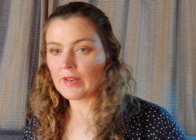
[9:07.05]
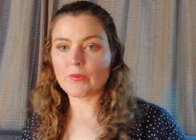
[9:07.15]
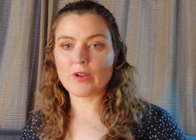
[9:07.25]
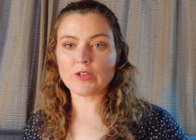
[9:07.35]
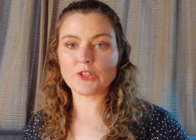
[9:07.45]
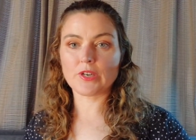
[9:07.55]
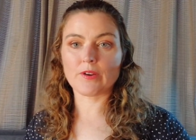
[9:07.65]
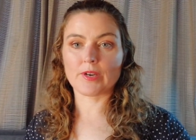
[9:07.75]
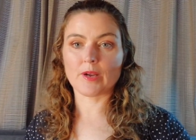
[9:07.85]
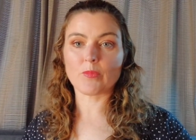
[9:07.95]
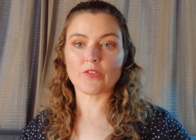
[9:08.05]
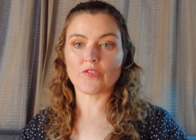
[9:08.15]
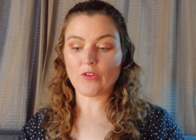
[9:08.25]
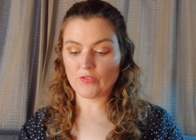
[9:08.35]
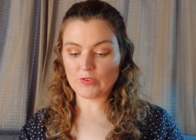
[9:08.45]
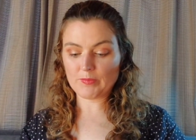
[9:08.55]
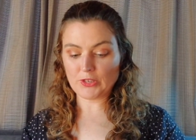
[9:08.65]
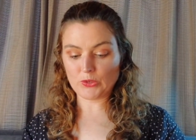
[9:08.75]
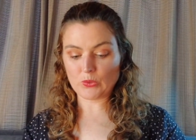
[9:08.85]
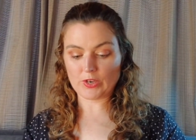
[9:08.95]
Anyway, I should hurry up. I've already
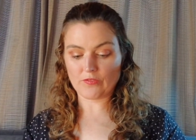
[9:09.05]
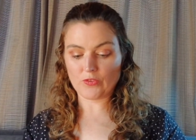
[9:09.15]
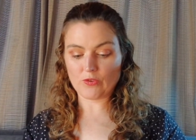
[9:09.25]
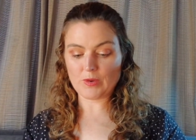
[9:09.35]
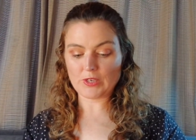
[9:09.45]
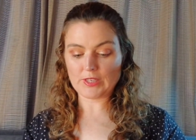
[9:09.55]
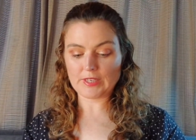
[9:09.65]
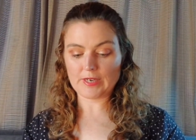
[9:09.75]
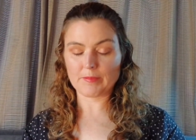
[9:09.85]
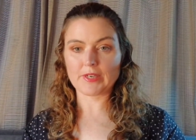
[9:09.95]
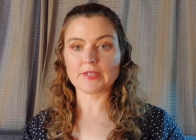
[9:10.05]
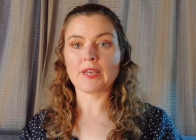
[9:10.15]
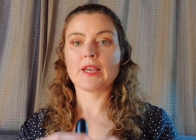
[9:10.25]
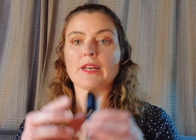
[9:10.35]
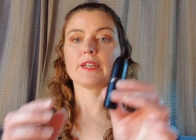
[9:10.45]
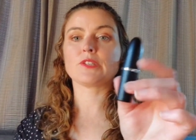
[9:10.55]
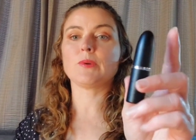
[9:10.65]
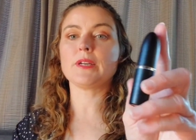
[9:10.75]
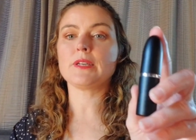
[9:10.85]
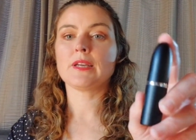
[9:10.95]
been talking for almost 10 minutes. Next
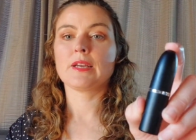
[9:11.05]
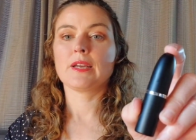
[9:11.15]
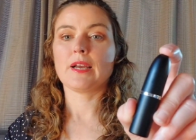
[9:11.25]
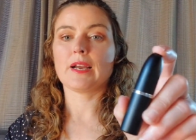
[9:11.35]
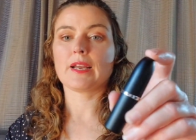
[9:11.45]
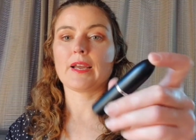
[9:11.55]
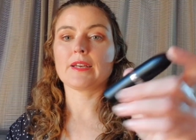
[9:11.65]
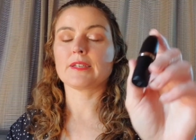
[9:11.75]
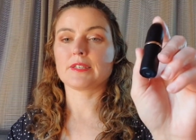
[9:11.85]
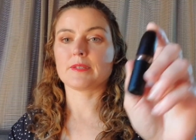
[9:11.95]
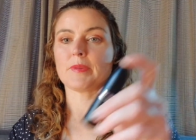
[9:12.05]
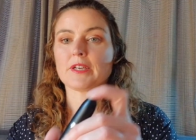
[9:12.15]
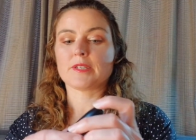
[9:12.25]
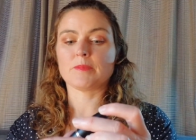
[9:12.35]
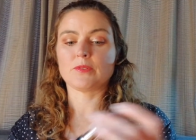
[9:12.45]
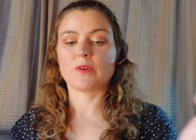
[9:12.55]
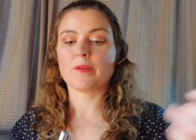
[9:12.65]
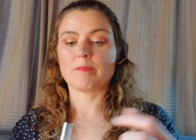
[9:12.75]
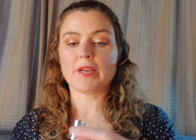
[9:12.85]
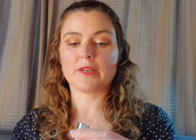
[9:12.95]
one, again, it's the Maximal
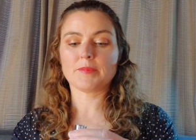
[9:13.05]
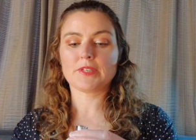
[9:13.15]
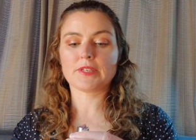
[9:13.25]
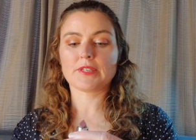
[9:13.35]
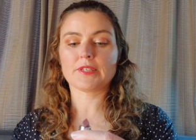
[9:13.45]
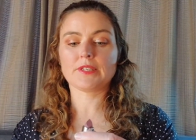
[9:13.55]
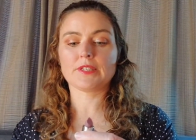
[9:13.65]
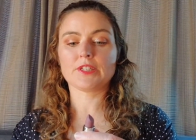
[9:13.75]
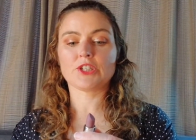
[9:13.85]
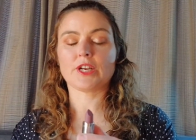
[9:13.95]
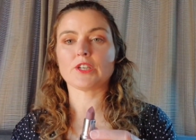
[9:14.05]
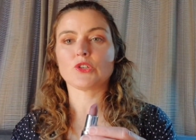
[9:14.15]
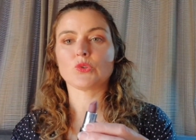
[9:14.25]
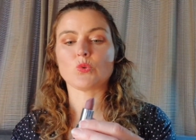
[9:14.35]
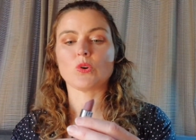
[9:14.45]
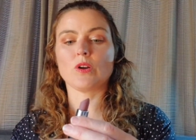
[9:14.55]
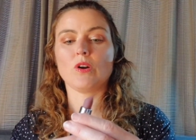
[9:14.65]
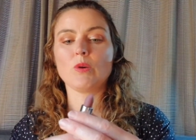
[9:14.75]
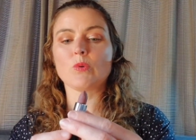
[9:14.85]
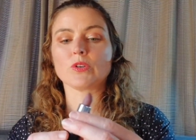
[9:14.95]
matte lipsticks. This is in the shade Soar.
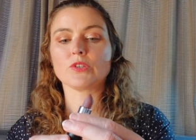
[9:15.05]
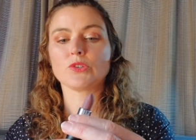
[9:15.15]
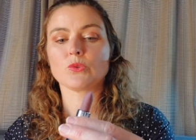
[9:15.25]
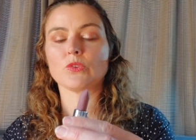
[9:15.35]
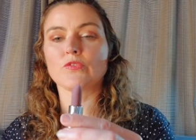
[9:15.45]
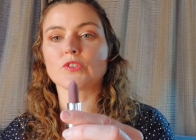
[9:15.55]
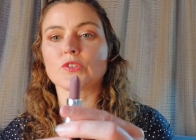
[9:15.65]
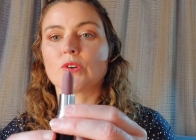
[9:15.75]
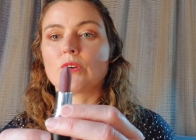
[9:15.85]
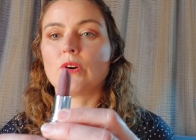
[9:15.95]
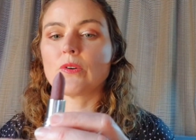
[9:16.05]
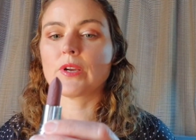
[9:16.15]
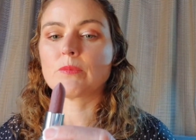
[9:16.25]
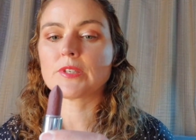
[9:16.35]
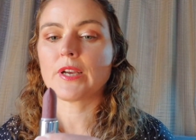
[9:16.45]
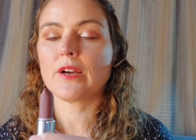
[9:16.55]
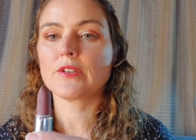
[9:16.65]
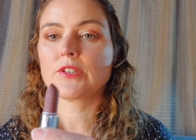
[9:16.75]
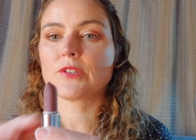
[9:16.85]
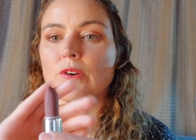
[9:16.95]
I wanted Soar for so long, and it was out
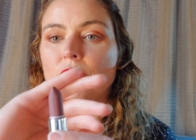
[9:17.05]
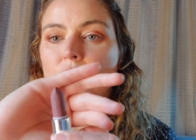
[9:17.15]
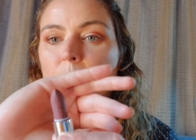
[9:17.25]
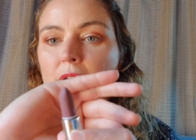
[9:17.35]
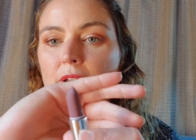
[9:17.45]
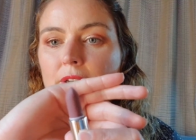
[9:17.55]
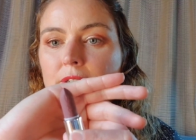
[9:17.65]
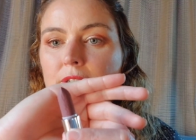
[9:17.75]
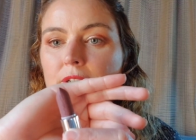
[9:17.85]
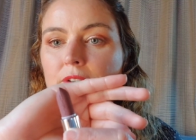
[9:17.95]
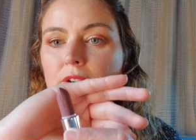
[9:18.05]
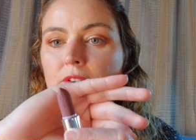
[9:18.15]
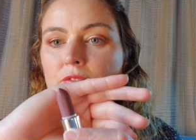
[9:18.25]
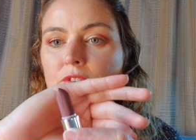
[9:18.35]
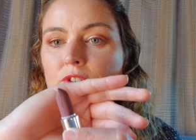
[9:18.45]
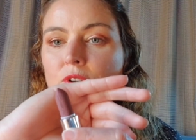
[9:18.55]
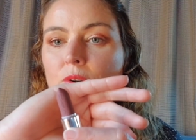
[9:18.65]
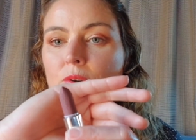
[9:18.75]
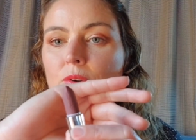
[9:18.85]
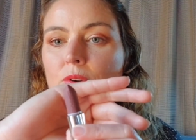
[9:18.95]
of stock from MAC NZ for
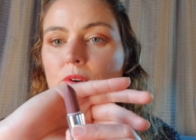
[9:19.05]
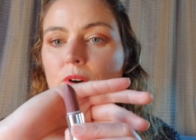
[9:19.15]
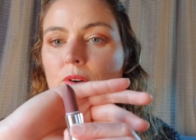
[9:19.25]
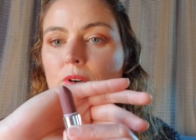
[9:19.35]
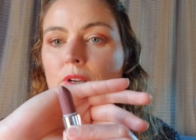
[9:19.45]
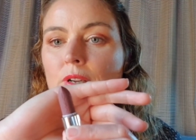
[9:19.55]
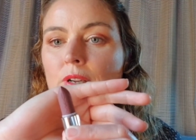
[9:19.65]
so long.